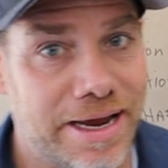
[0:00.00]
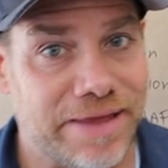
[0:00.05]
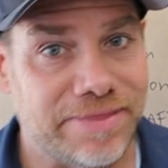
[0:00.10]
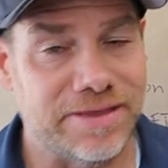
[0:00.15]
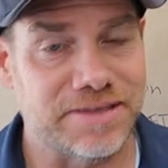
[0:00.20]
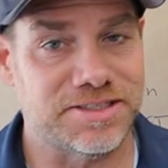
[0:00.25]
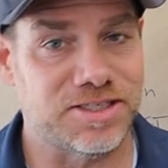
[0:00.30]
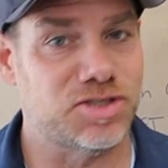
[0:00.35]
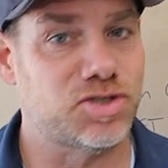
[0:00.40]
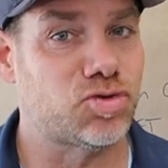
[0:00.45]
and
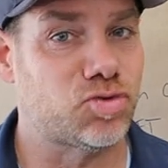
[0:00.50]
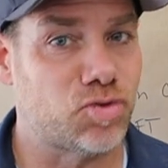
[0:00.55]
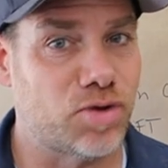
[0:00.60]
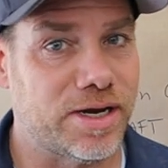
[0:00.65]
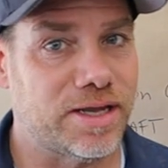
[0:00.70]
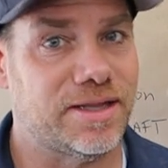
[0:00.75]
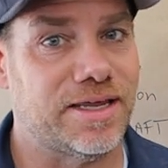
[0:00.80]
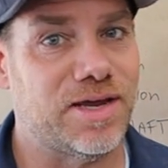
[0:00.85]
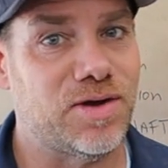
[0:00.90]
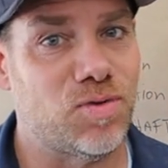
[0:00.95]
this is
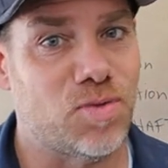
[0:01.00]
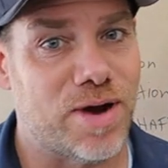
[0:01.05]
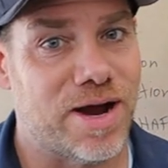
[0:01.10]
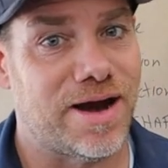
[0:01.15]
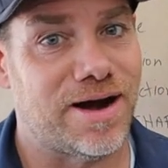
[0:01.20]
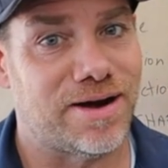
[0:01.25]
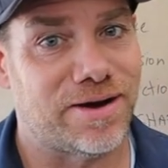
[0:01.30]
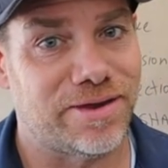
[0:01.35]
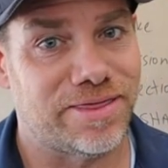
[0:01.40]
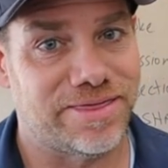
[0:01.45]
really
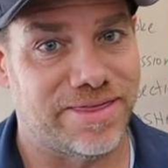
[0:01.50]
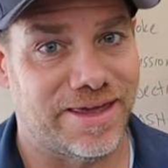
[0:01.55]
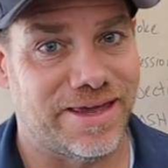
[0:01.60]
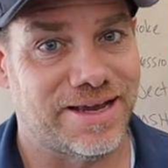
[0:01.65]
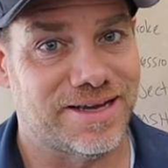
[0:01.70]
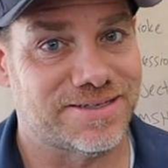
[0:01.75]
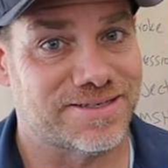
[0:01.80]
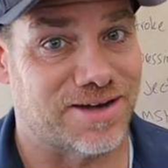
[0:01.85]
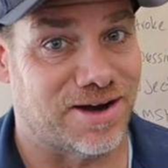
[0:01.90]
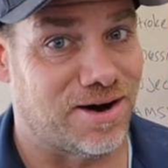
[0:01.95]
where
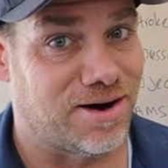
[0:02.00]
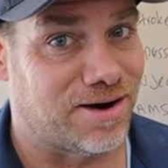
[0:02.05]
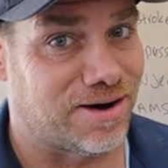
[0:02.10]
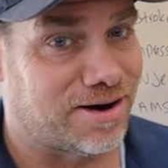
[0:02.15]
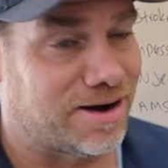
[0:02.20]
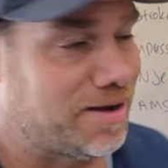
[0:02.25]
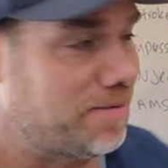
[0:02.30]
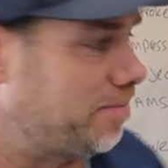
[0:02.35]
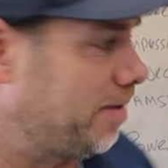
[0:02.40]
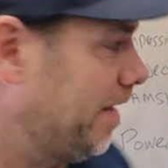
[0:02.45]
things
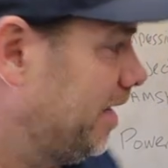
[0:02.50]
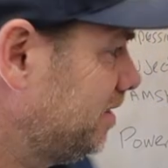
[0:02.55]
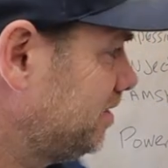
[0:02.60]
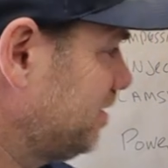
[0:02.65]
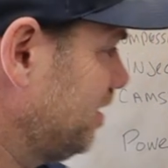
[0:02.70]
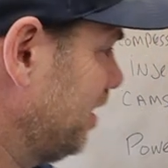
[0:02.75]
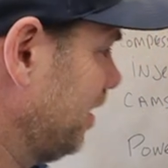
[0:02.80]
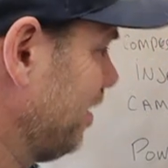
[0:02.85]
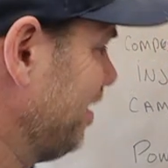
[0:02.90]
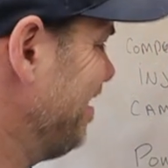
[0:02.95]
are
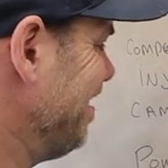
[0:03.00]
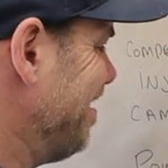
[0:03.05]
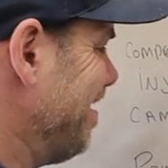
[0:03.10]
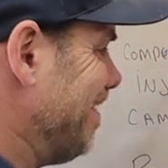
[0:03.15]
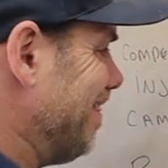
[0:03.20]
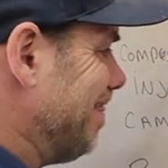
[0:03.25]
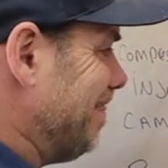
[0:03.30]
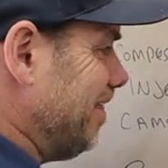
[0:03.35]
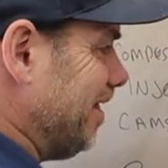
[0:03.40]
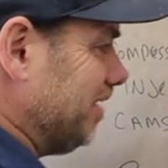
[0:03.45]
amazing.
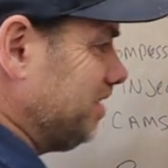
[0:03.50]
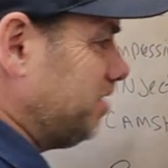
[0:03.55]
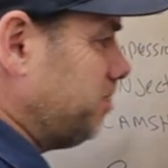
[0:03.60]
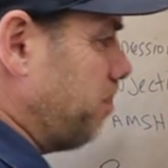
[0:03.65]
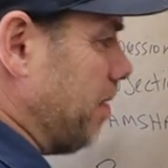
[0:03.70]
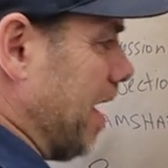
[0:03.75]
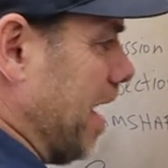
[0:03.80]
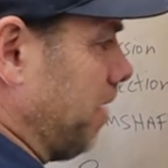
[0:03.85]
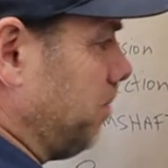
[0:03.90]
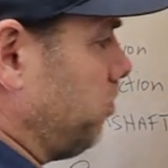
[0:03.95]
This
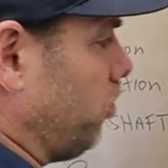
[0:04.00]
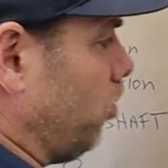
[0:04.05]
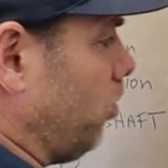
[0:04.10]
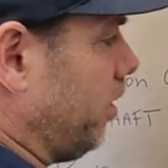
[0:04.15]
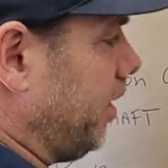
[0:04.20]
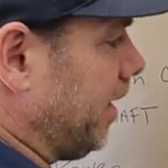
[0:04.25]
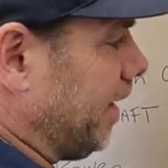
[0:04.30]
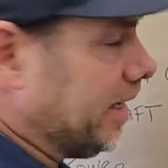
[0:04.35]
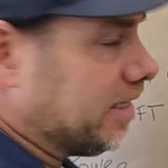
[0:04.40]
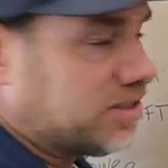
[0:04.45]
bad
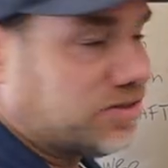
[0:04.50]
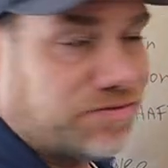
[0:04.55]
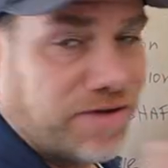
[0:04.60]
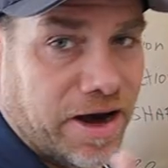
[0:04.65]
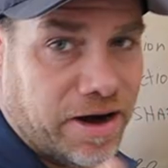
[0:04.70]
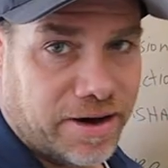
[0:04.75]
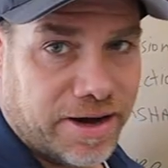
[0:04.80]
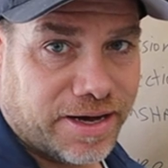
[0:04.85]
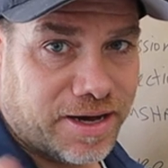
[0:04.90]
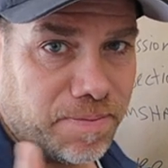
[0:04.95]
boy is
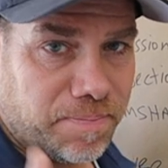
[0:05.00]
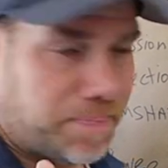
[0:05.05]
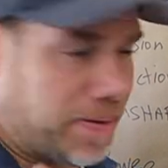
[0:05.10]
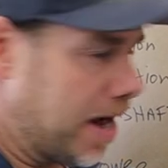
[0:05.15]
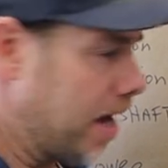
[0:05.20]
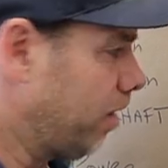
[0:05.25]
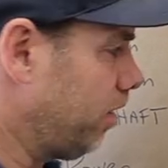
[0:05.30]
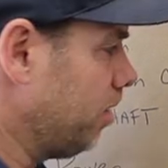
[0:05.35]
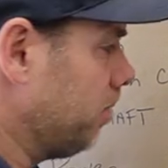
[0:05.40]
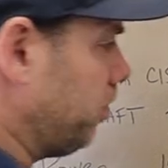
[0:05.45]
very
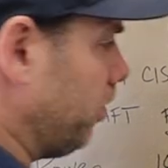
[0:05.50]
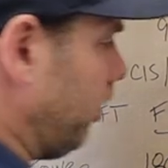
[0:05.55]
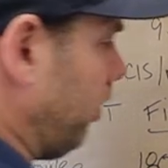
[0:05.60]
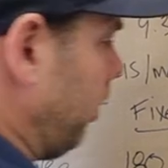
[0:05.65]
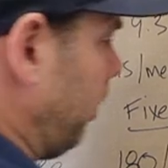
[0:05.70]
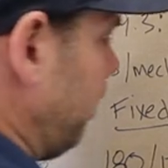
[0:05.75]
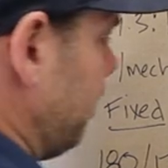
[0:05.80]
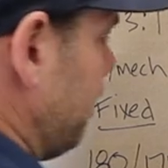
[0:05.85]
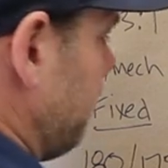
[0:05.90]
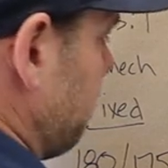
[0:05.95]

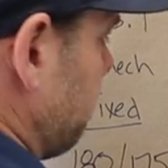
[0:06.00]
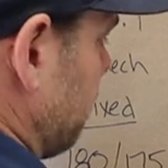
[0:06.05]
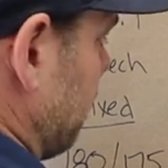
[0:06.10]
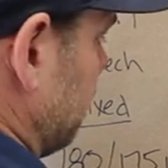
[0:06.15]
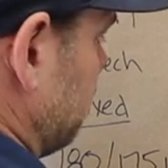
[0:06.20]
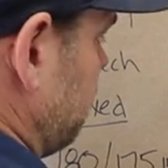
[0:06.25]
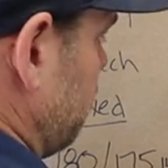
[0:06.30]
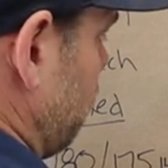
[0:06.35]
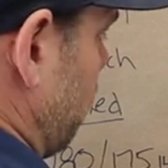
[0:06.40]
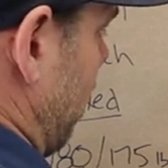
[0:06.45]
comparable
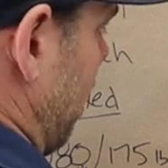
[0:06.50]
to